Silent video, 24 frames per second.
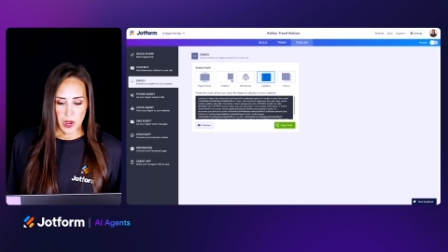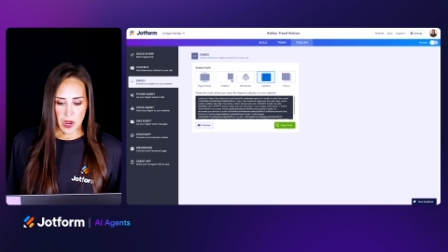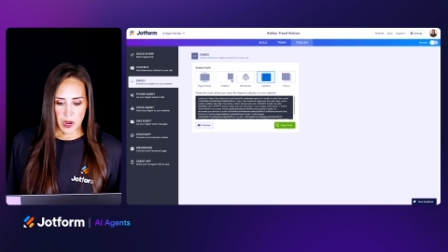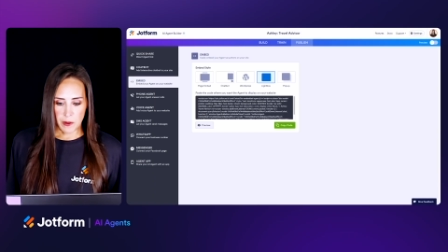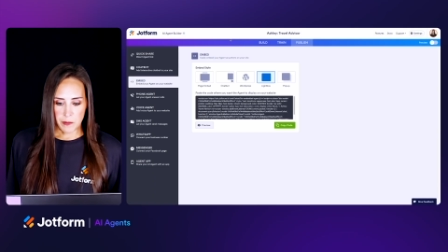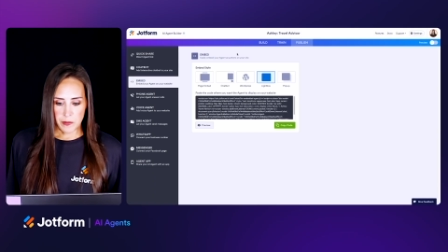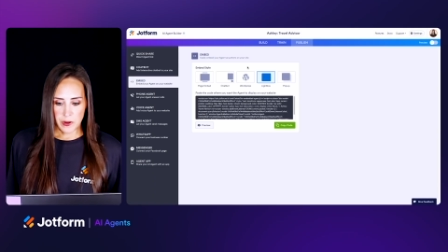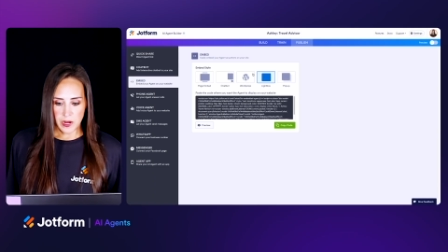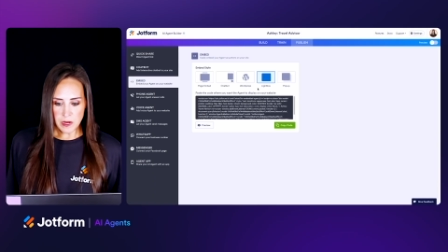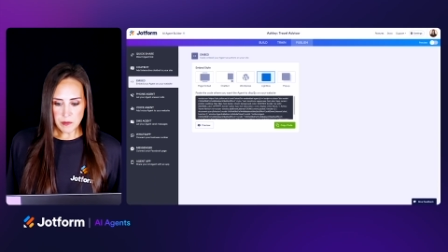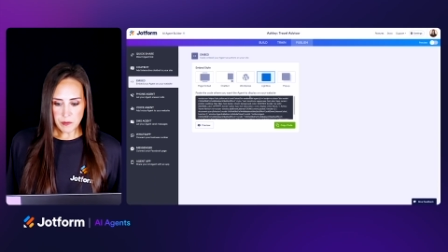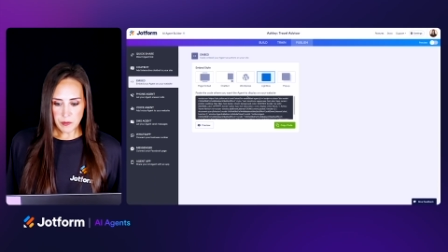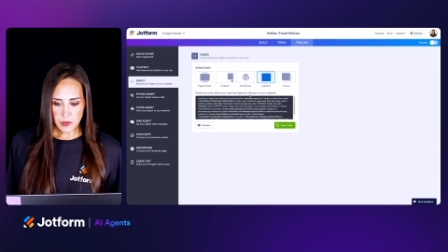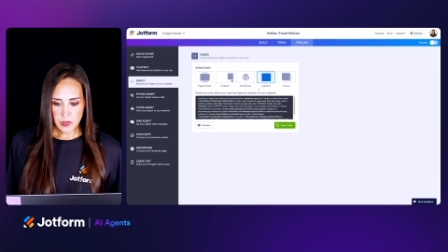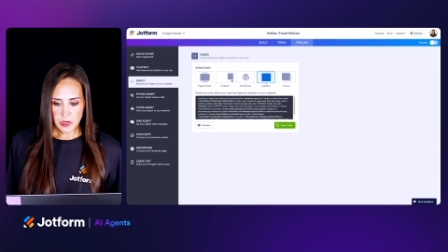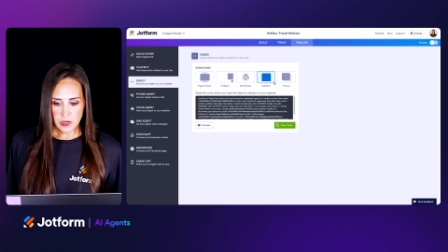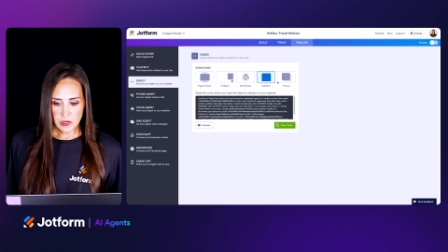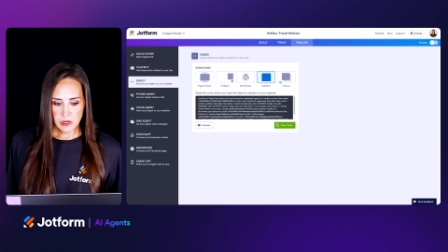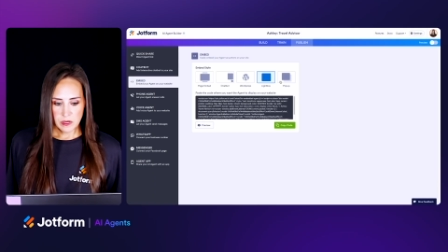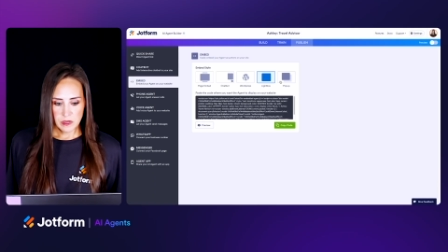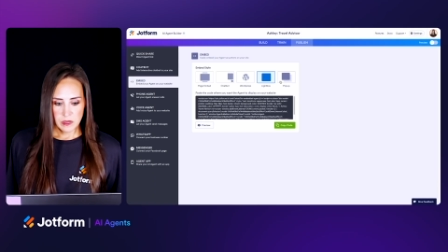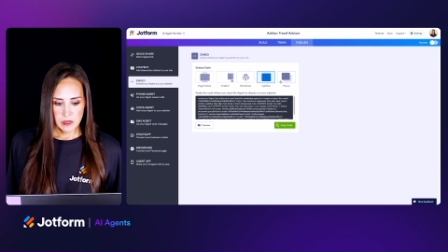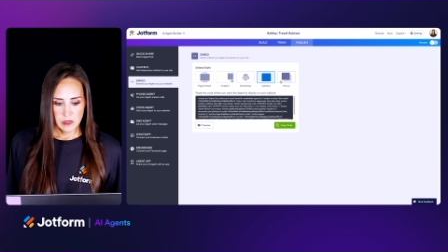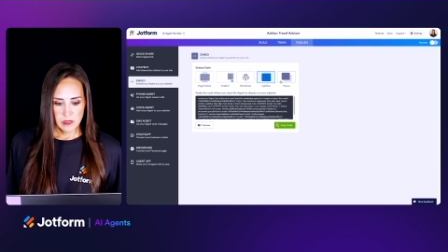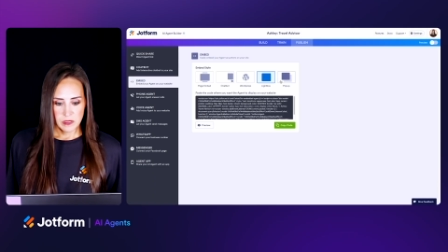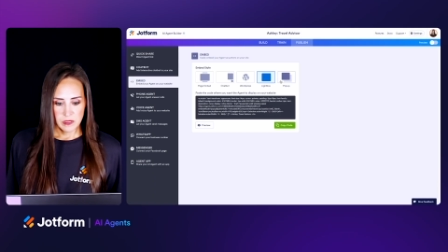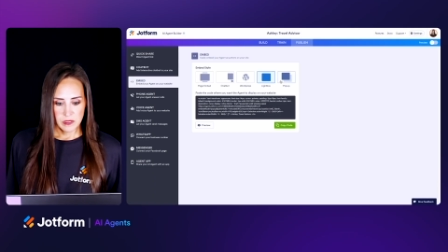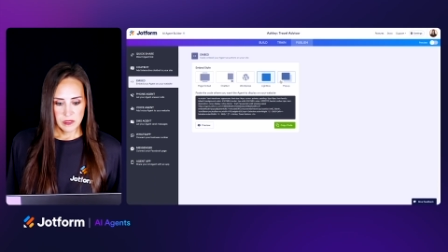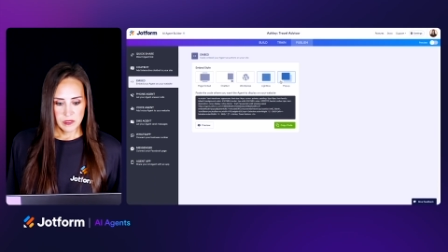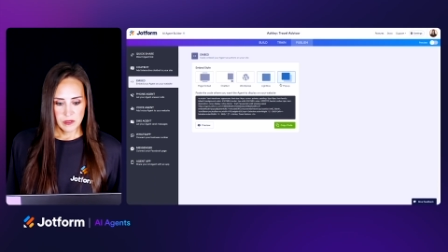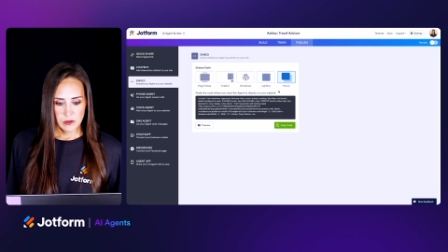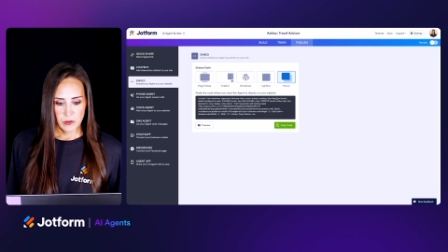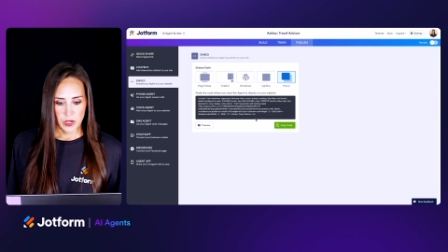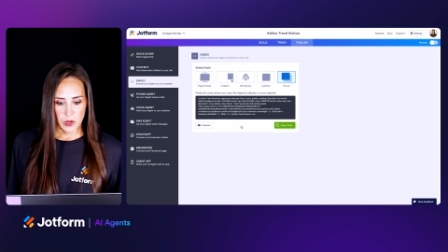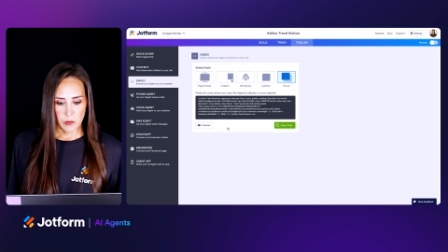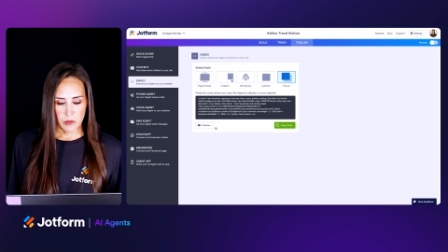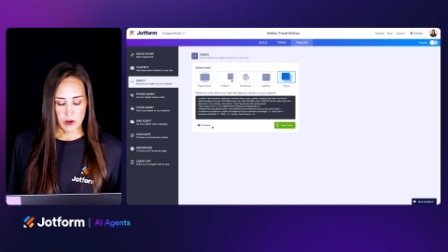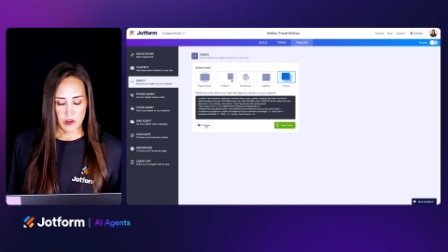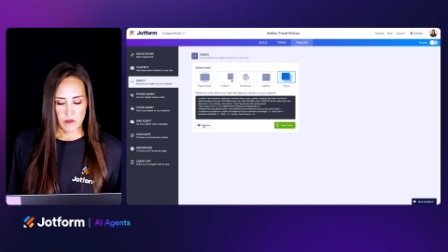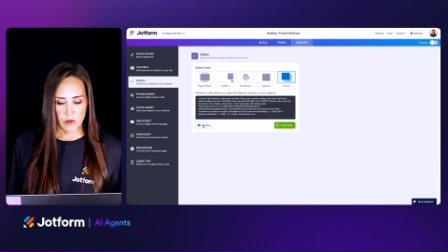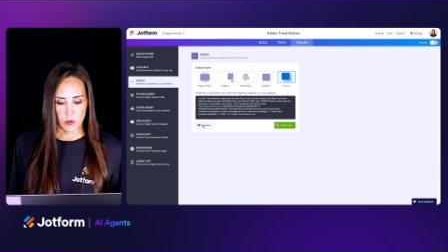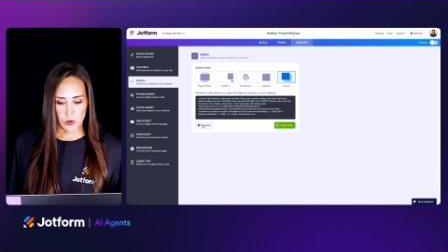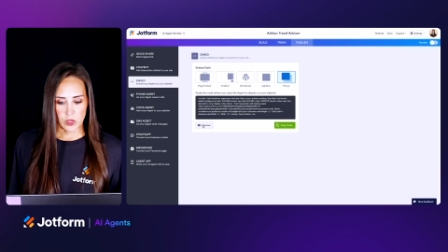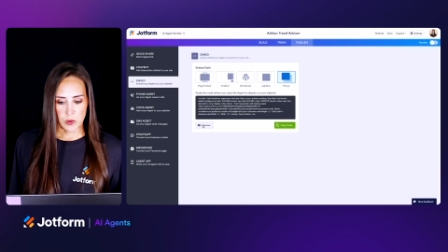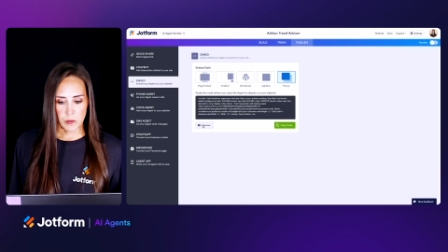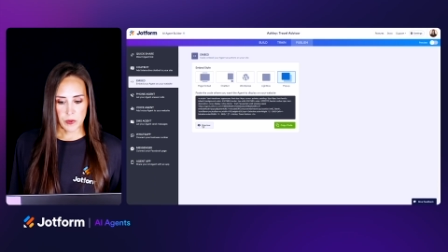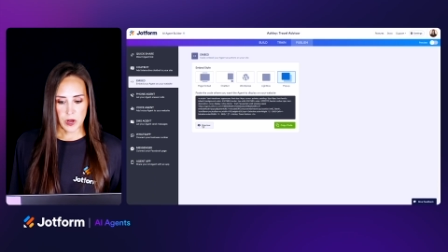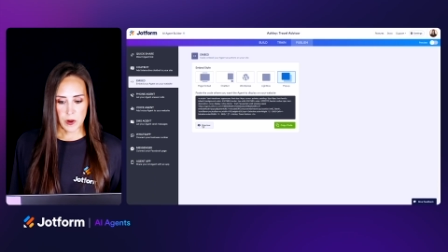pop-up. You can
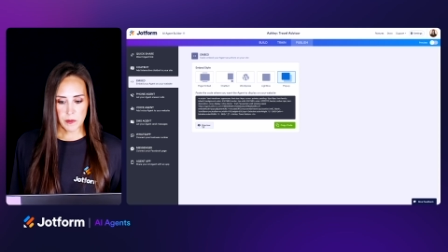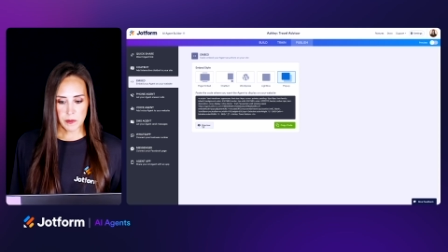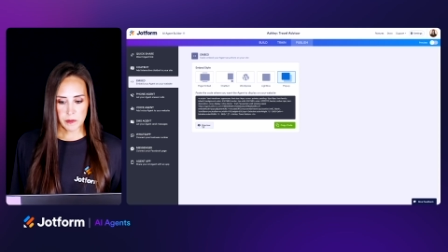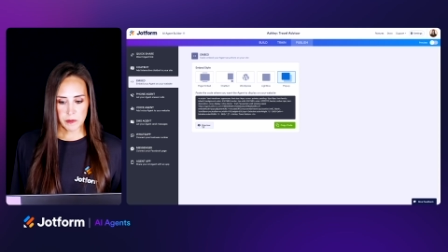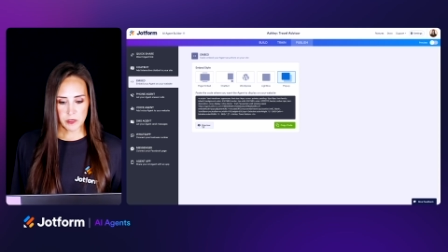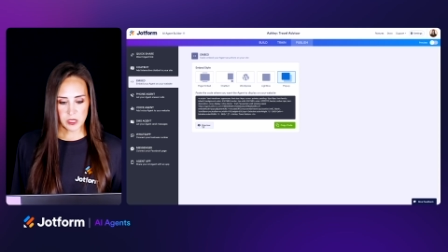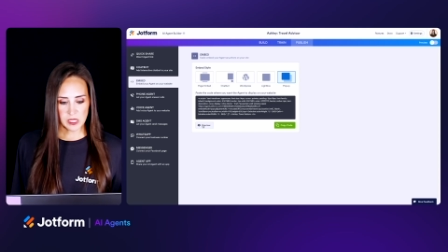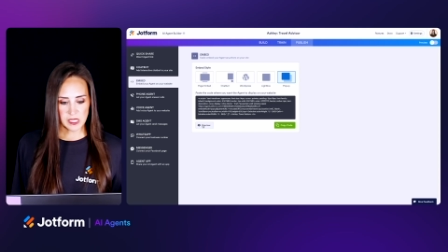preview what the pop-up